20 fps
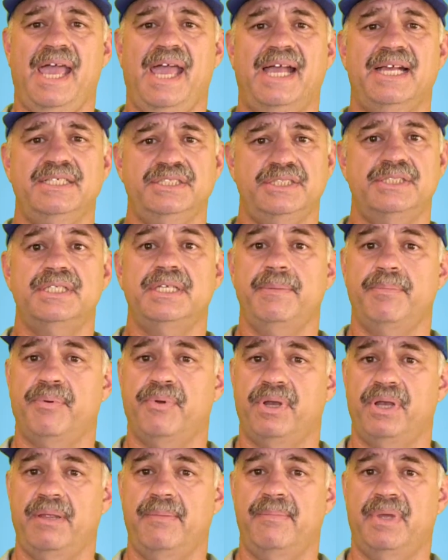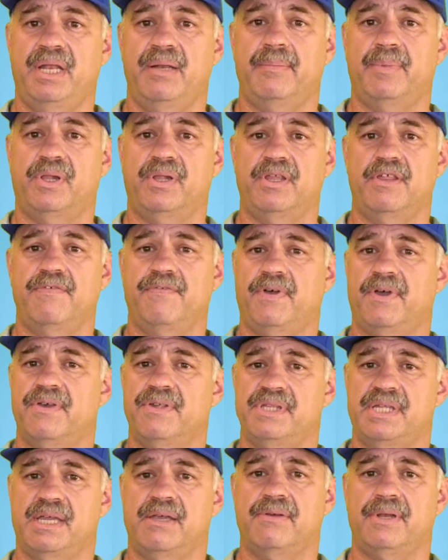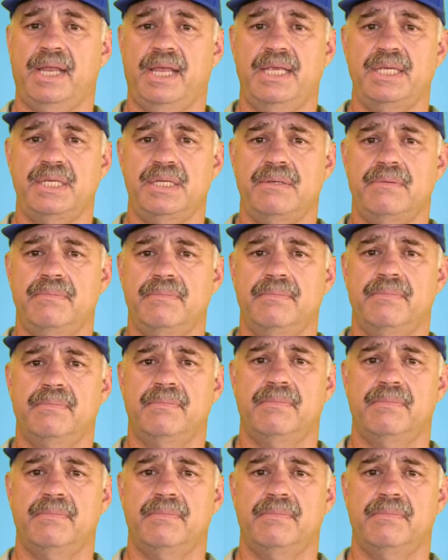actually pretty minimal as far as degradation.